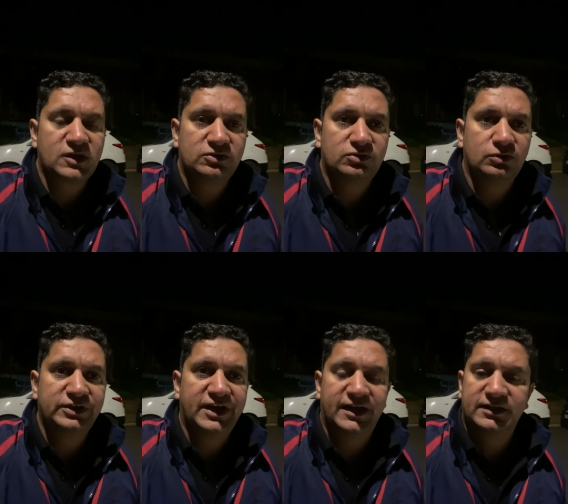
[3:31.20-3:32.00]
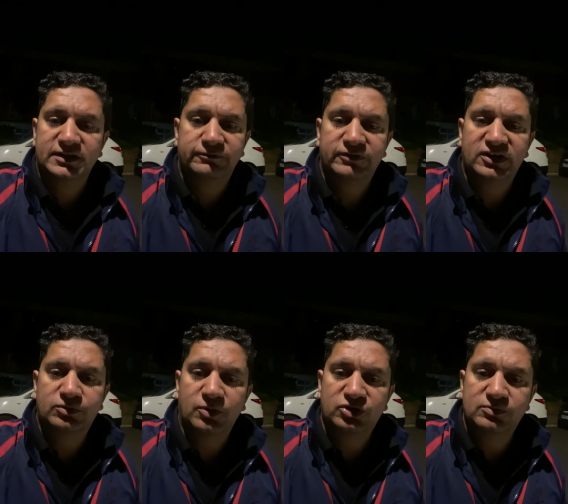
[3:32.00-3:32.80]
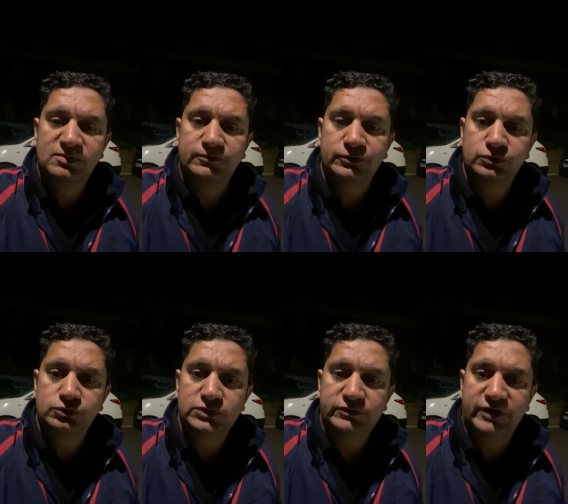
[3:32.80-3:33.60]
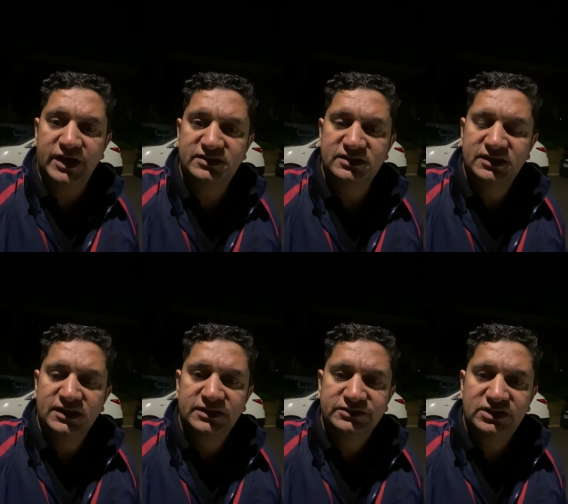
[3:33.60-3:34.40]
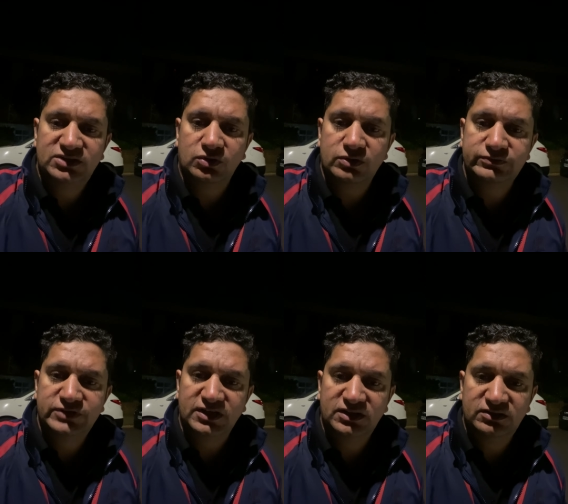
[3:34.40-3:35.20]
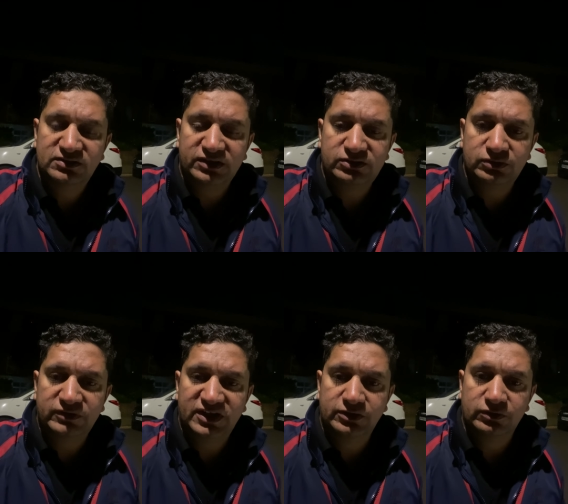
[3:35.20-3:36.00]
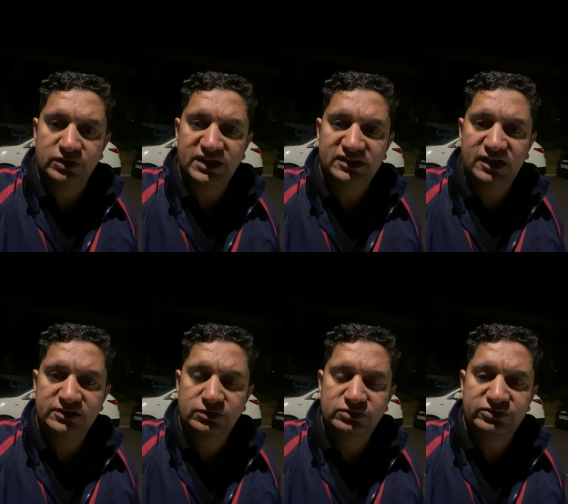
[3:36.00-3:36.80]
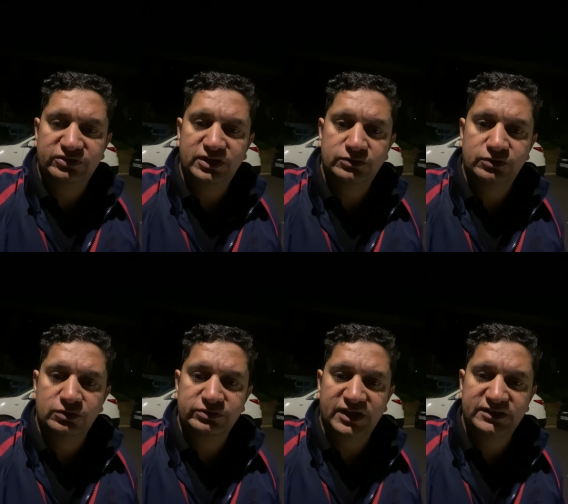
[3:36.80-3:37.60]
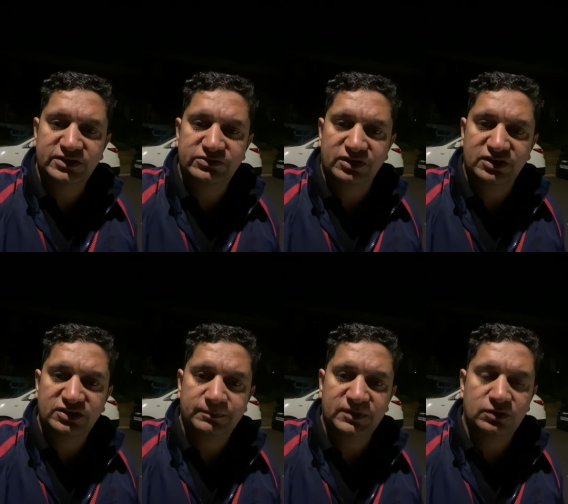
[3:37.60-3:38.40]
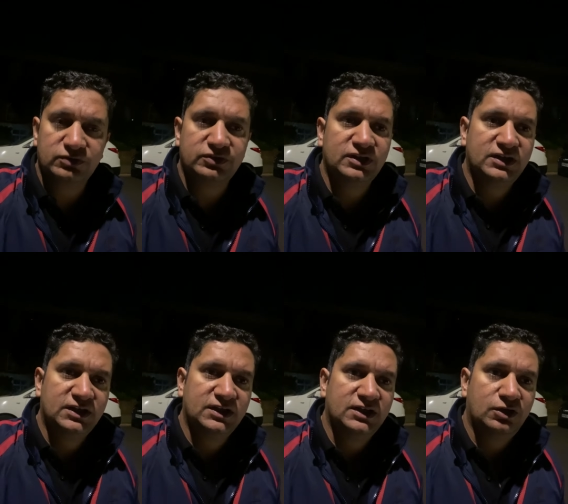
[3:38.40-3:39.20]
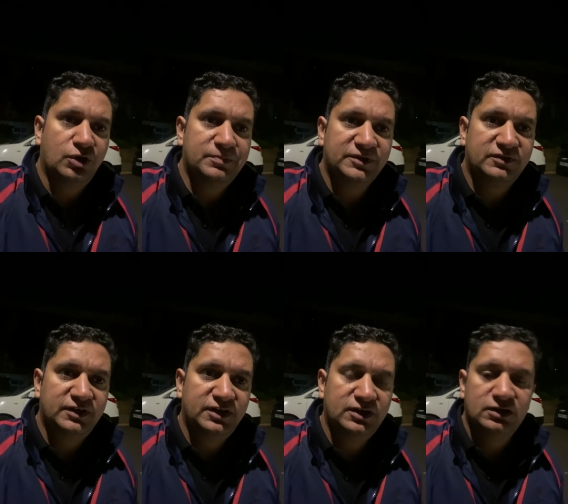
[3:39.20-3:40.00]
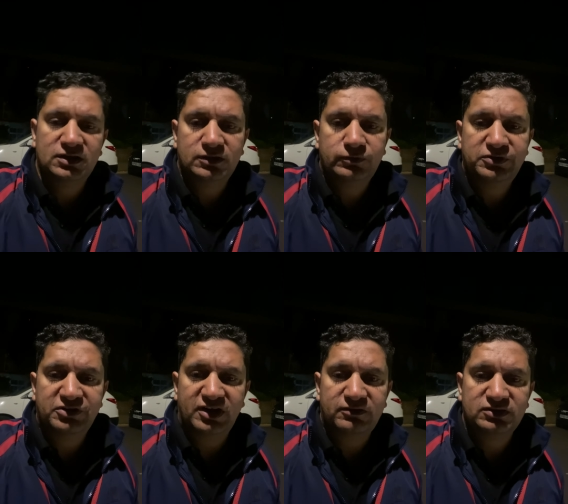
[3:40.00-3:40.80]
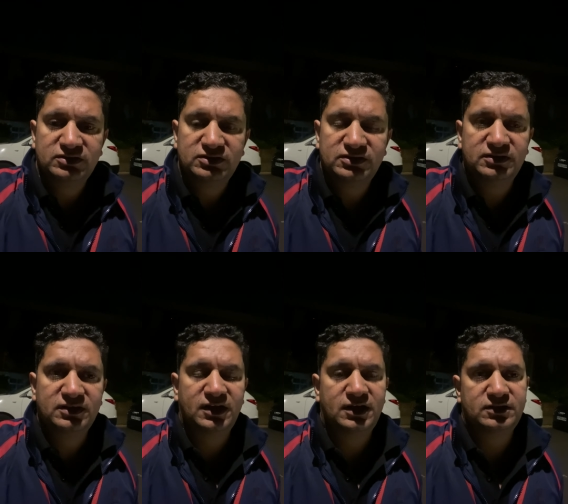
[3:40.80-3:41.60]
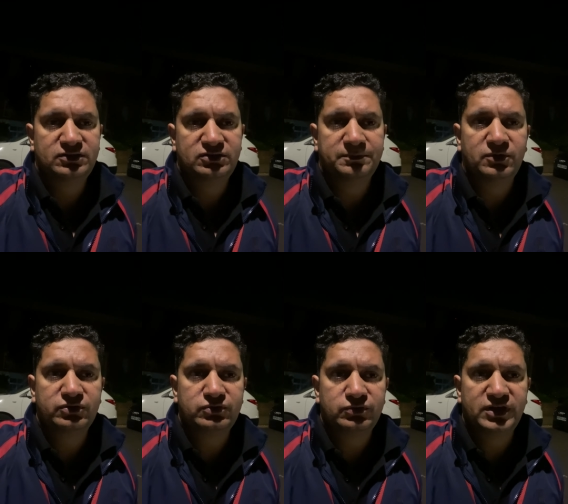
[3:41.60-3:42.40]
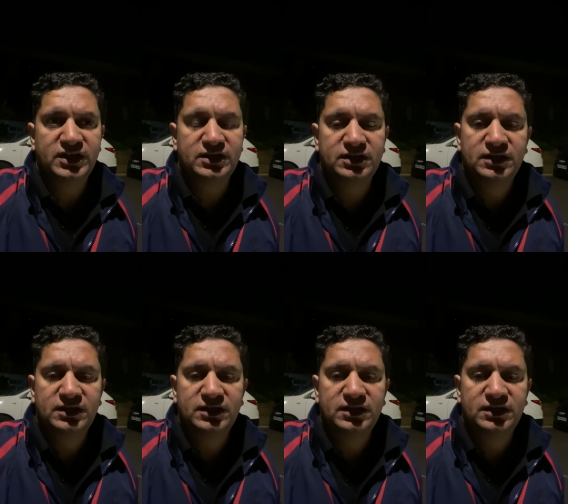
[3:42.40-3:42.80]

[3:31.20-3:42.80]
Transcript: so yeah if it is possible for you to avoid these sort of journeys let's avoid all right i don't say you don't take these journeys because obviously uh, we drivers are supposed to take